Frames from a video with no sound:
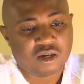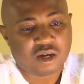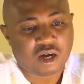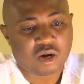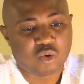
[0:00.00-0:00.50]

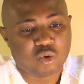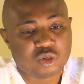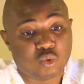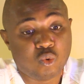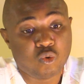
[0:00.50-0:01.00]
are not
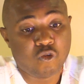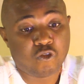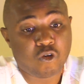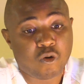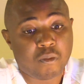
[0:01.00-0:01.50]
good
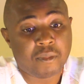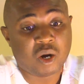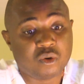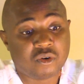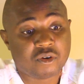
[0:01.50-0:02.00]
for
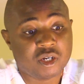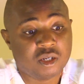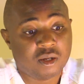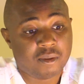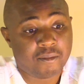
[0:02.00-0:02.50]

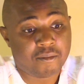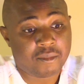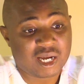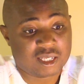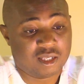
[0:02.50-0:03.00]
boundary
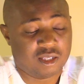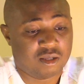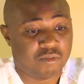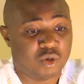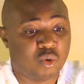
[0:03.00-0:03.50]
marking
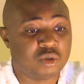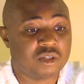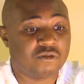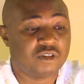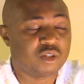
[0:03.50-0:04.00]

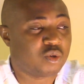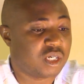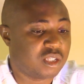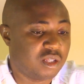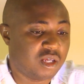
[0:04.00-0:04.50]
because
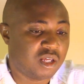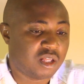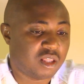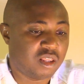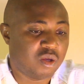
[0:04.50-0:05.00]
eventually
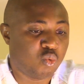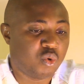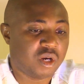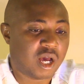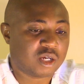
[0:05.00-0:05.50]
they
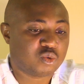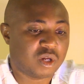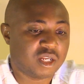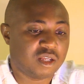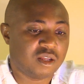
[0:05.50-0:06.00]
will
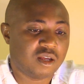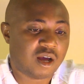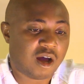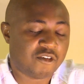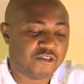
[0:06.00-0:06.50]
actually
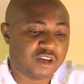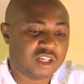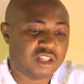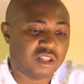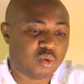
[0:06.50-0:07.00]

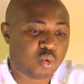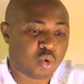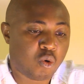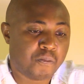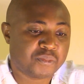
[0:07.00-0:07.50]
affect the
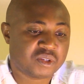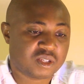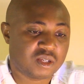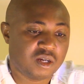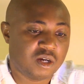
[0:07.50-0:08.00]

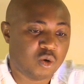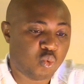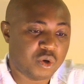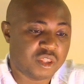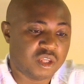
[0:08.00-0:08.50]
crops
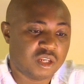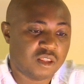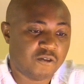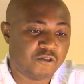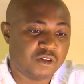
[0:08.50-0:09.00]
within
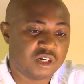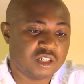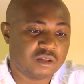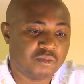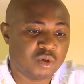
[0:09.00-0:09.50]
the
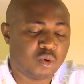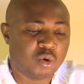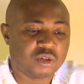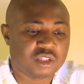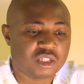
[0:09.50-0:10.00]
fields
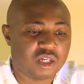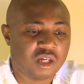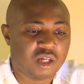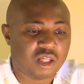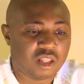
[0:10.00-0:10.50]
because
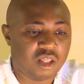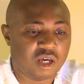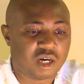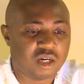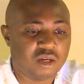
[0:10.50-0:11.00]
they
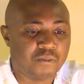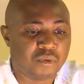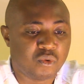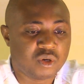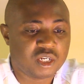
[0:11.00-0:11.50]
are
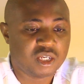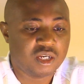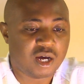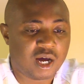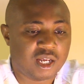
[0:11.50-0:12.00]

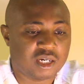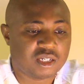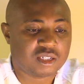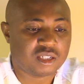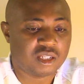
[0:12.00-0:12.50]
deep-rooted and
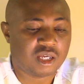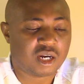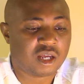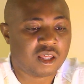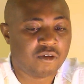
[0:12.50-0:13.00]
they
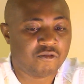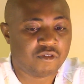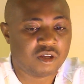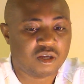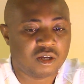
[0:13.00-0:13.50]
are
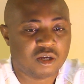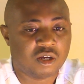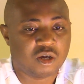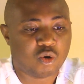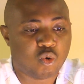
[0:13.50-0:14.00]
heavy
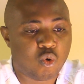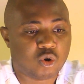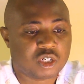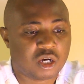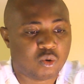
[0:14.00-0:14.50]

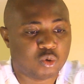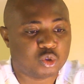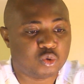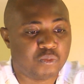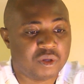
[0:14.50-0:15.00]

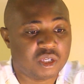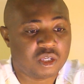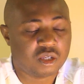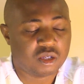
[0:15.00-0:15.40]
water-consuming